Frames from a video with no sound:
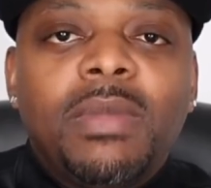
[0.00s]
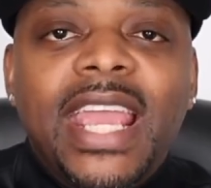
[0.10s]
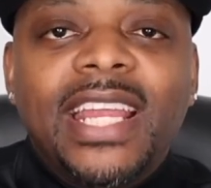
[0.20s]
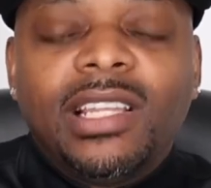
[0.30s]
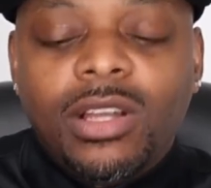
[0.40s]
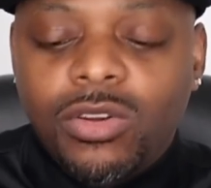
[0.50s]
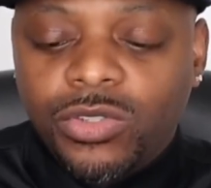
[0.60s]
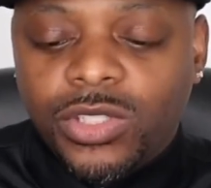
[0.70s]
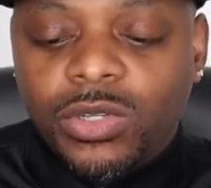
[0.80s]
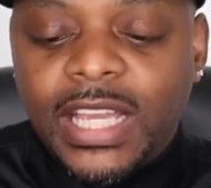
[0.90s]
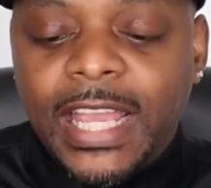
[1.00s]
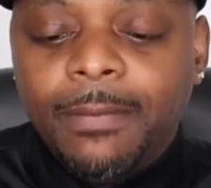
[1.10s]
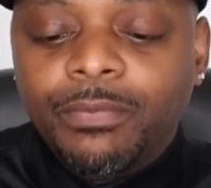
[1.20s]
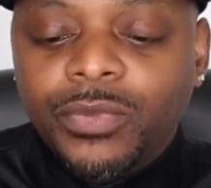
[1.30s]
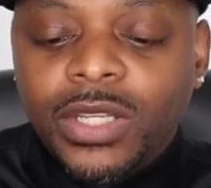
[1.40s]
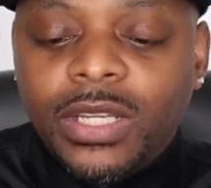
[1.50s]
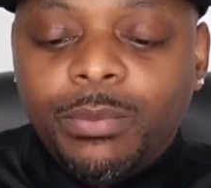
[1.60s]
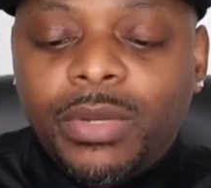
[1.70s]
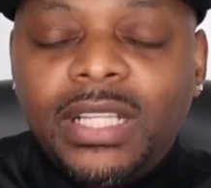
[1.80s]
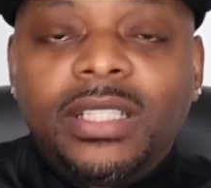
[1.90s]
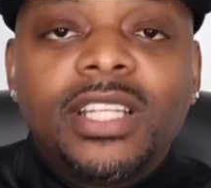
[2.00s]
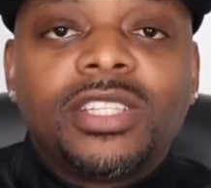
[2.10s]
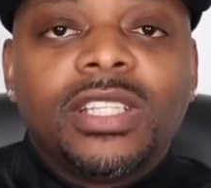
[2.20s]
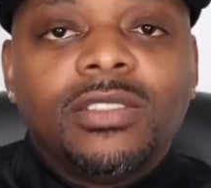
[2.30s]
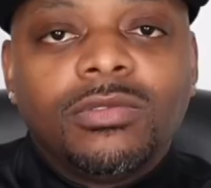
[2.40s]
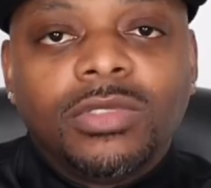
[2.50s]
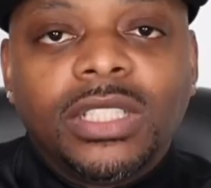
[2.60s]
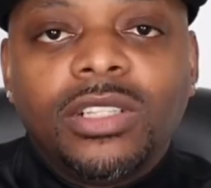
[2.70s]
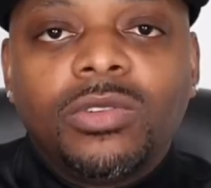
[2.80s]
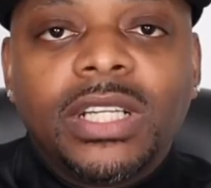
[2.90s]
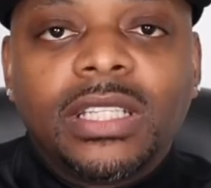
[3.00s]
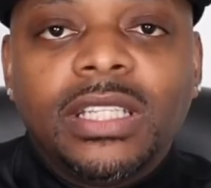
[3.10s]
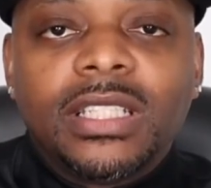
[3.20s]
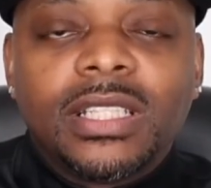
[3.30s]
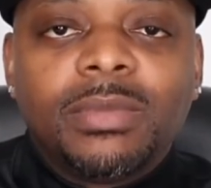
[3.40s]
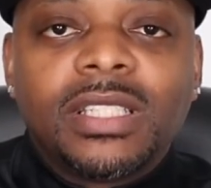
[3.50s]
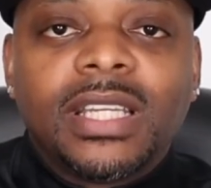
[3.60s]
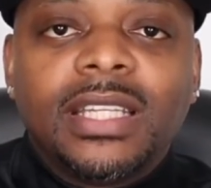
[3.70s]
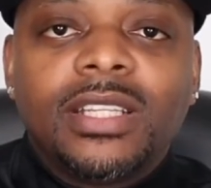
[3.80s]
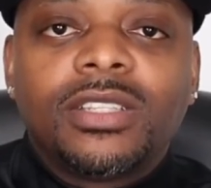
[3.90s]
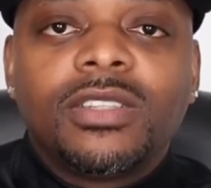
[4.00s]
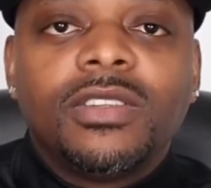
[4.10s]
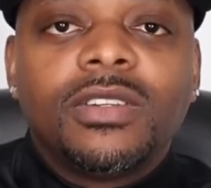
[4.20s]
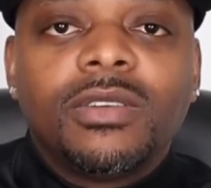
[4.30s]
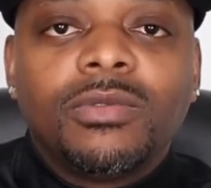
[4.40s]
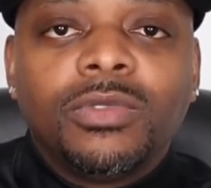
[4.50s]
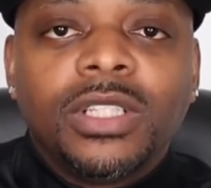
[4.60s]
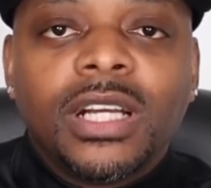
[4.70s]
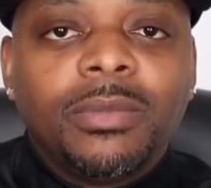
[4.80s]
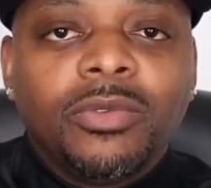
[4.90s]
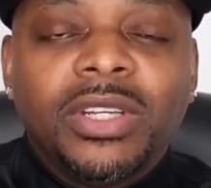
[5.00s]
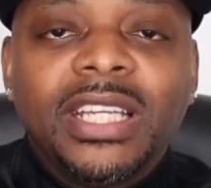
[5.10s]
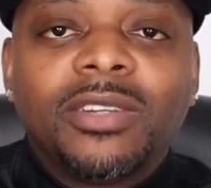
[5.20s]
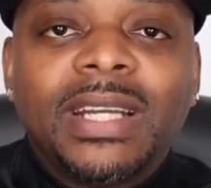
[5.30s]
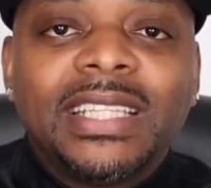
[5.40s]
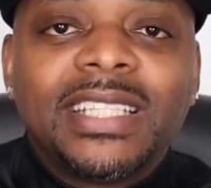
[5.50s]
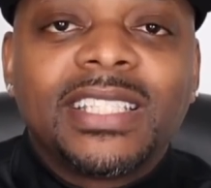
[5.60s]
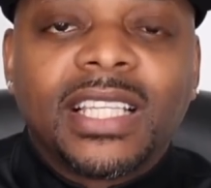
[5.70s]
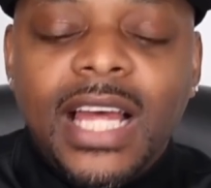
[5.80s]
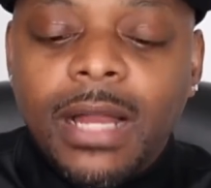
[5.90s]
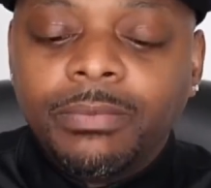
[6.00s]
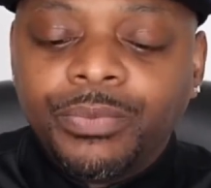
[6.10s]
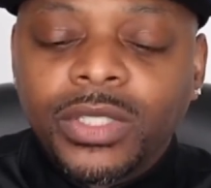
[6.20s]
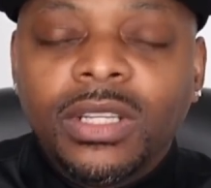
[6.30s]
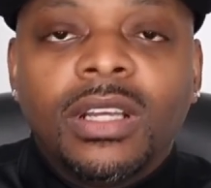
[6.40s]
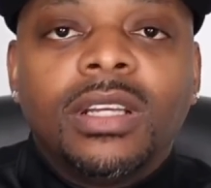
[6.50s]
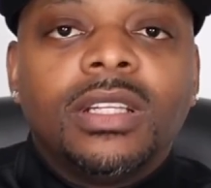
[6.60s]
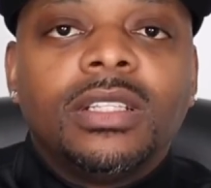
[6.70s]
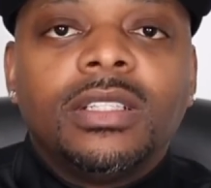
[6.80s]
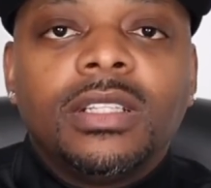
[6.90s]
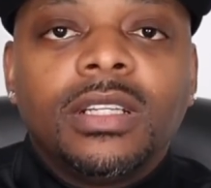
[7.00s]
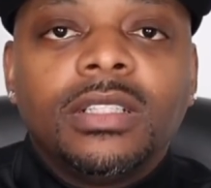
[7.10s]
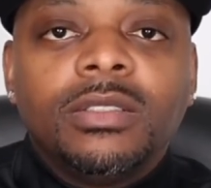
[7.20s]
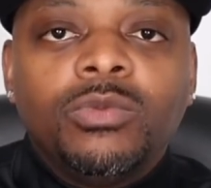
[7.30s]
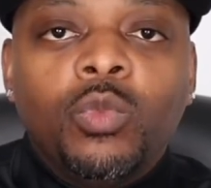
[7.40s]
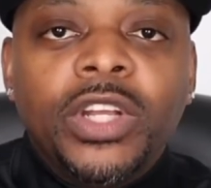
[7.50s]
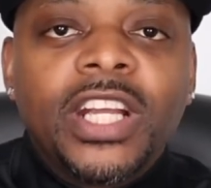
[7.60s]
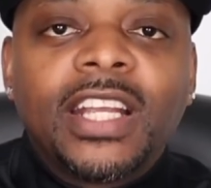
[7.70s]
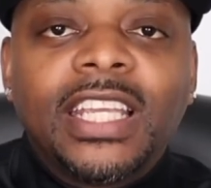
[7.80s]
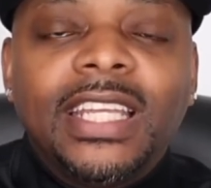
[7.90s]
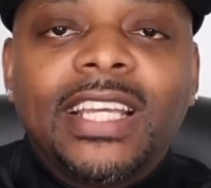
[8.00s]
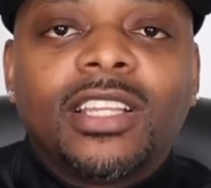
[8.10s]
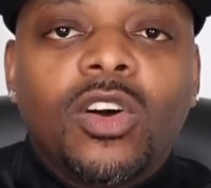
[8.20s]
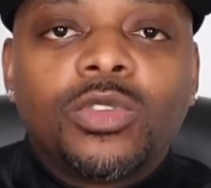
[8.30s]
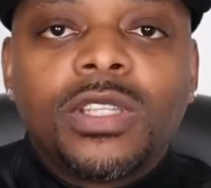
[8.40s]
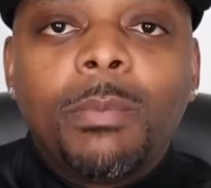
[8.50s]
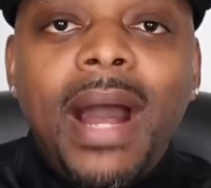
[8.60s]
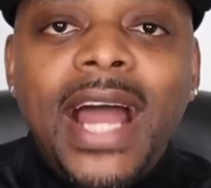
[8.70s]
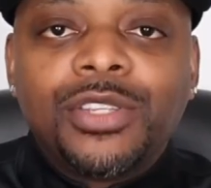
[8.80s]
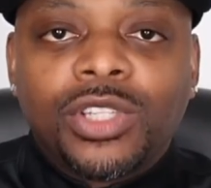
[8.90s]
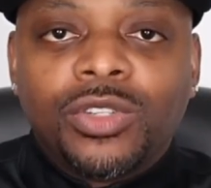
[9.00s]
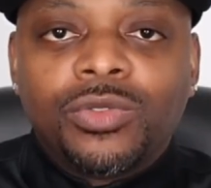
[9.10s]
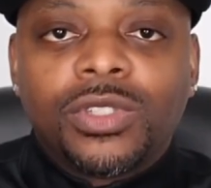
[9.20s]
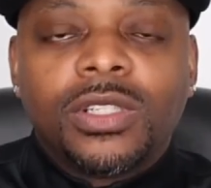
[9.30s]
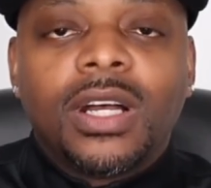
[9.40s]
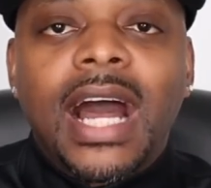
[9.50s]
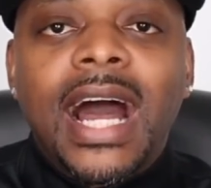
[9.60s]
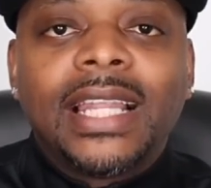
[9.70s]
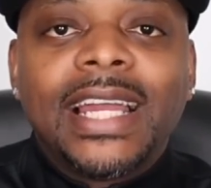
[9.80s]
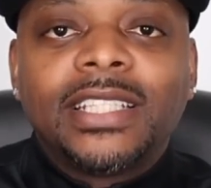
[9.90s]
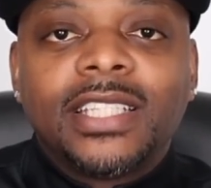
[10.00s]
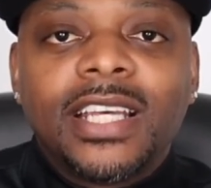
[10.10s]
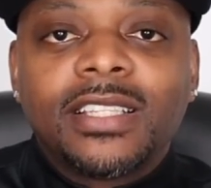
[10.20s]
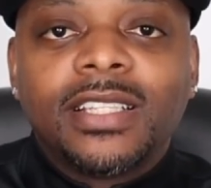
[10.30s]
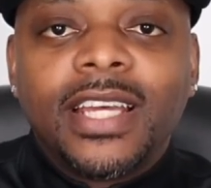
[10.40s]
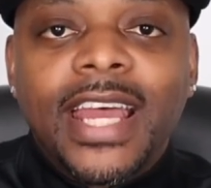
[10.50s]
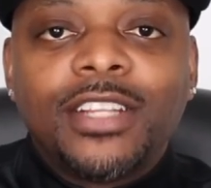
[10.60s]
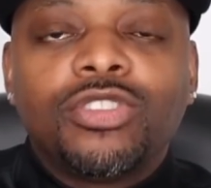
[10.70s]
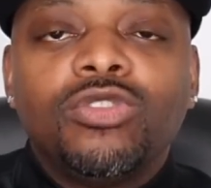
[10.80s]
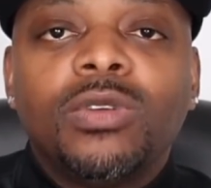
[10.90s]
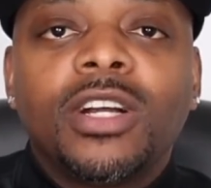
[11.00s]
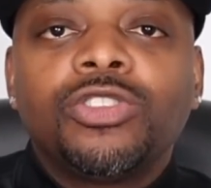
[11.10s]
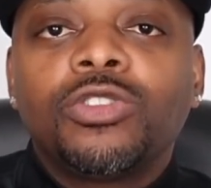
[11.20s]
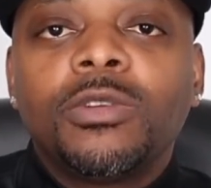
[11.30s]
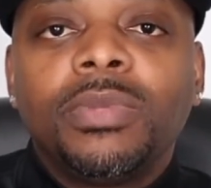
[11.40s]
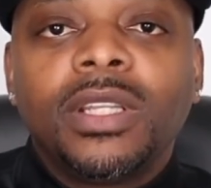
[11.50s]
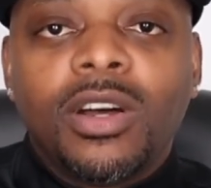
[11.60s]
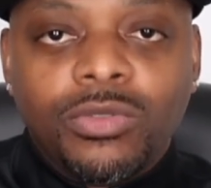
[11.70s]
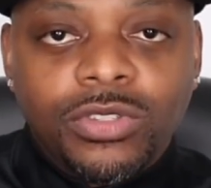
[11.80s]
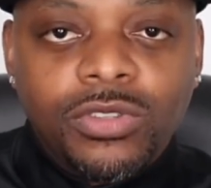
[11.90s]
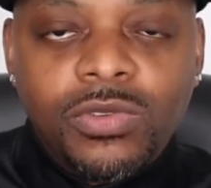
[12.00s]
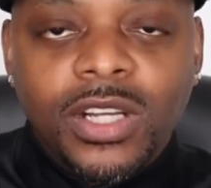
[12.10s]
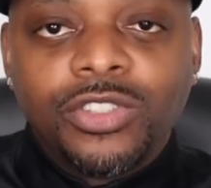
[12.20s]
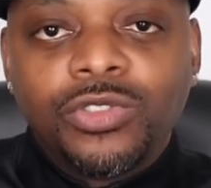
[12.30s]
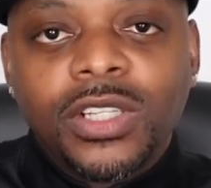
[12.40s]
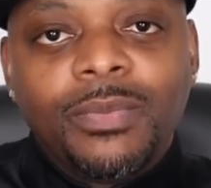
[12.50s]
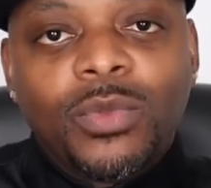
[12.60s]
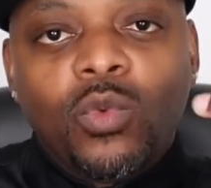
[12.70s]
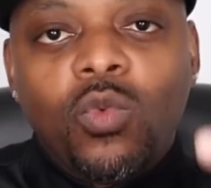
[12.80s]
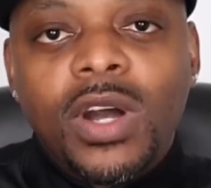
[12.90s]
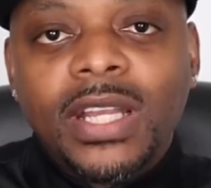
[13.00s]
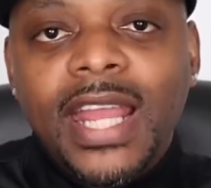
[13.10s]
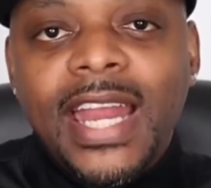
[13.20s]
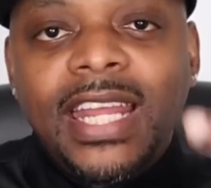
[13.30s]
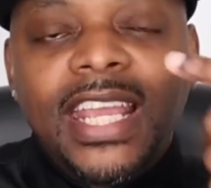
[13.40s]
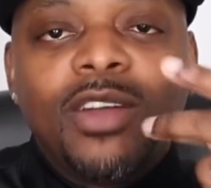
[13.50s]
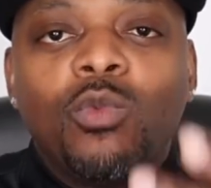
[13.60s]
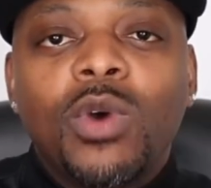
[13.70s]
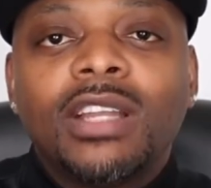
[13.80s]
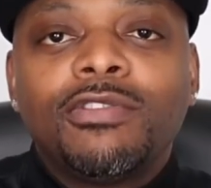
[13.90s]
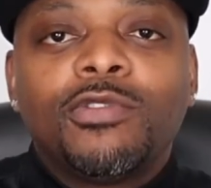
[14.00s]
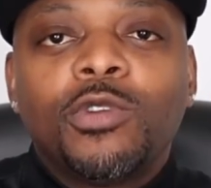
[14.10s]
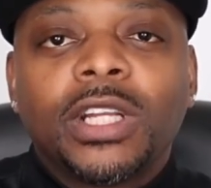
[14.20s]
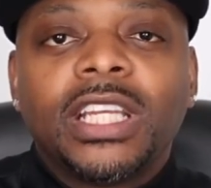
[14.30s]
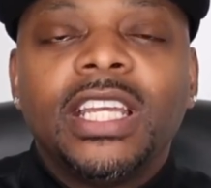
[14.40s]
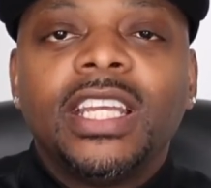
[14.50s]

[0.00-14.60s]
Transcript: made lows okay but listen really quickly because i'm gonna say this i'm gonna reiterate this a lot we are getting close to buy zones I like Tesla at 200 or below. 200, 180, and 140